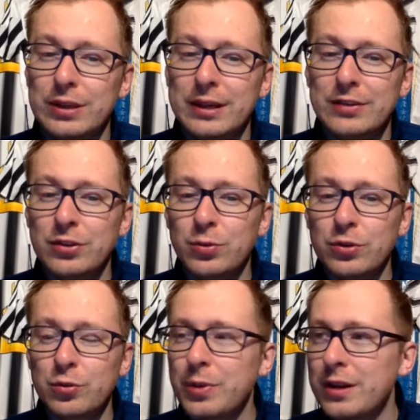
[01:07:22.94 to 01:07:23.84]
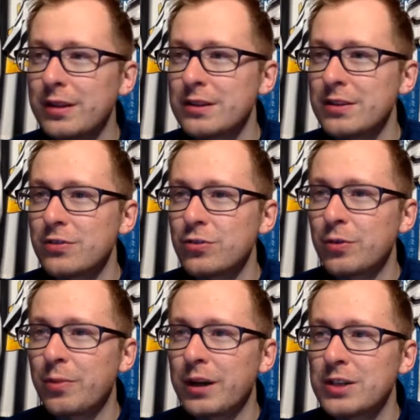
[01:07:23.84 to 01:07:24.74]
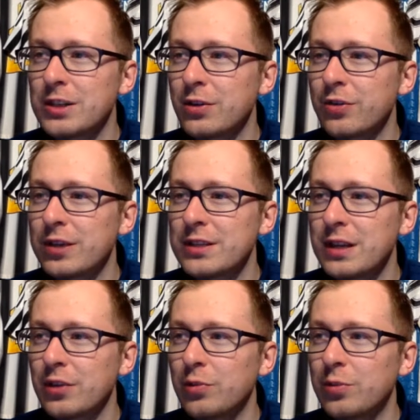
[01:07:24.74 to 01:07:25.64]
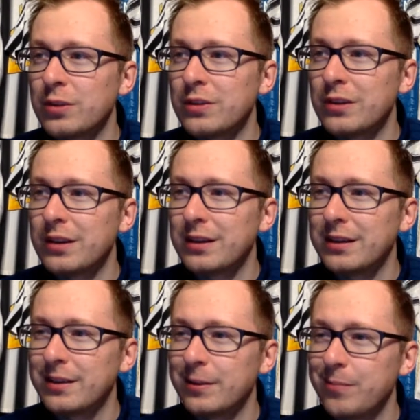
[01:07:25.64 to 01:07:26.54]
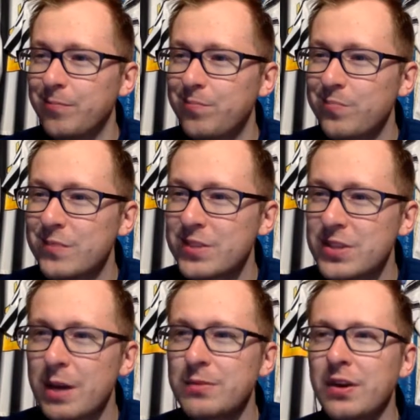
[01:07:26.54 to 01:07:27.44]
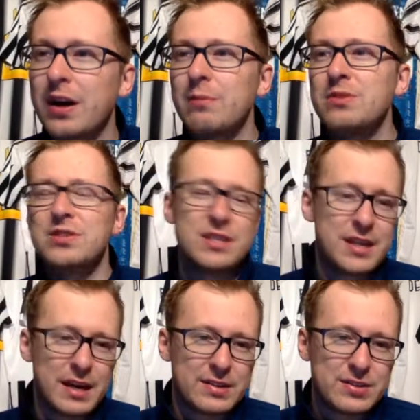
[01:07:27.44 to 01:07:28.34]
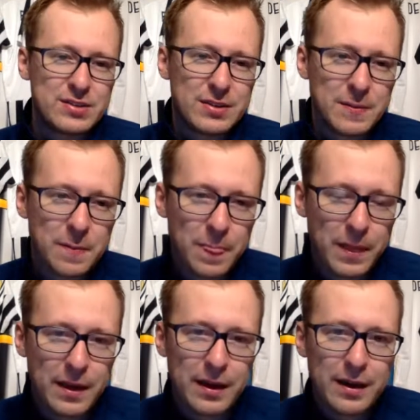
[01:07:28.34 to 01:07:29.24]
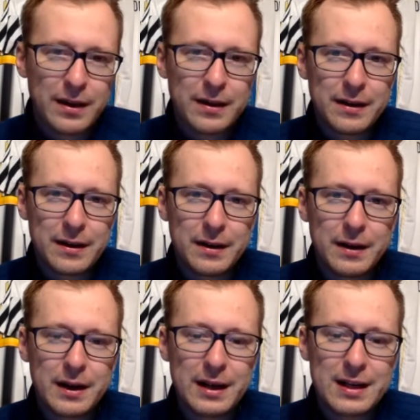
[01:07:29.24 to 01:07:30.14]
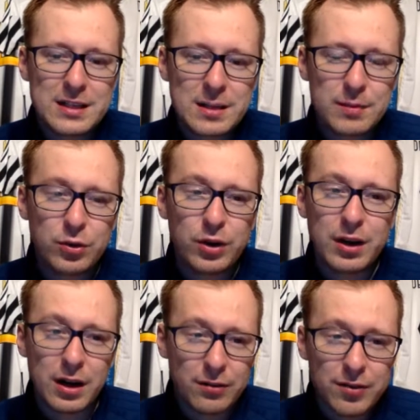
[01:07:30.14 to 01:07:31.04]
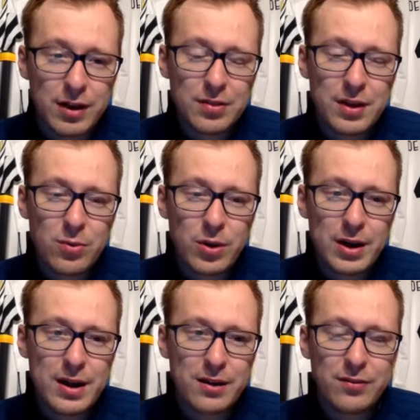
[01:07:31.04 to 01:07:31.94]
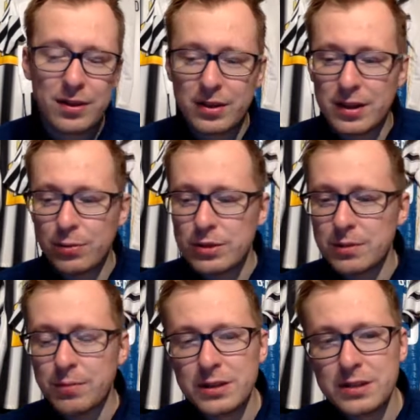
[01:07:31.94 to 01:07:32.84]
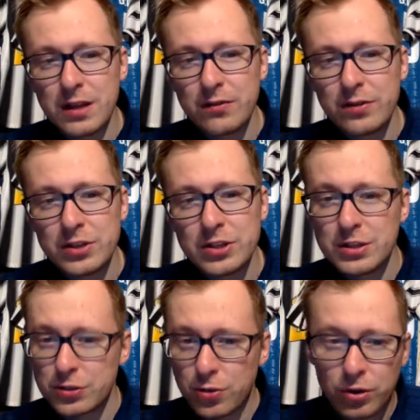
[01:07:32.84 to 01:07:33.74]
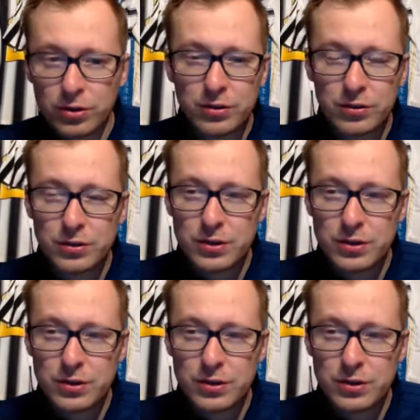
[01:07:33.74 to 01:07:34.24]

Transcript: do not want to make this into a bashing of Cristiano, but sometimes, yes. I guess Sampdoria, I felt that way. I felt that he was a bit selfish. He scored